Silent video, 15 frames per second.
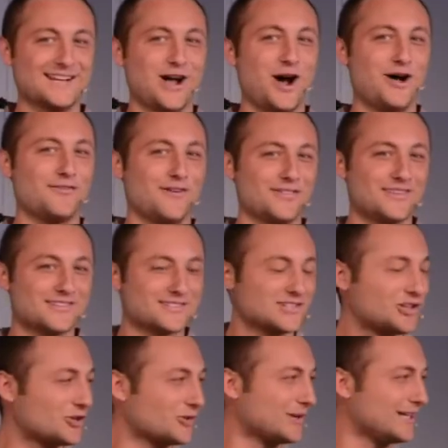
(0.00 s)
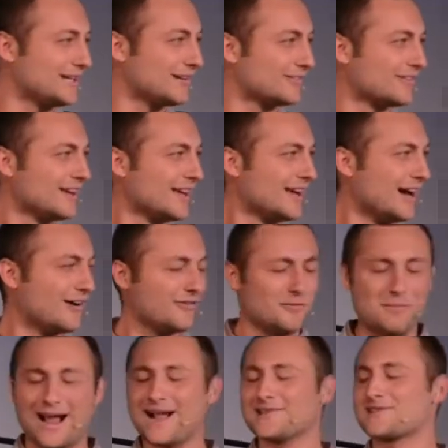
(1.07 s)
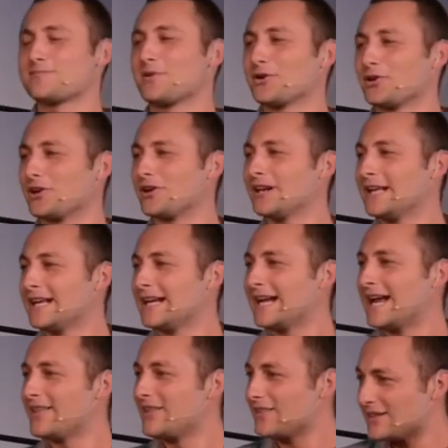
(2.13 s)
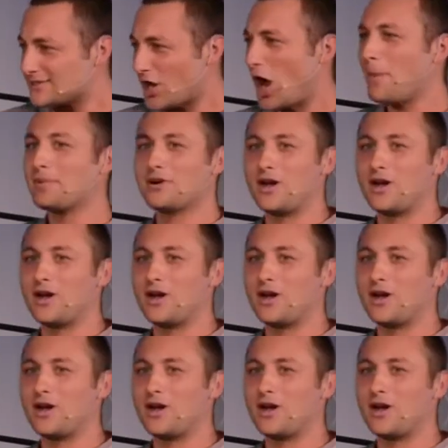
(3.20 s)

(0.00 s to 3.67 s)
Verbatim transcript: off on this decree of, of a mass murder, and then they top it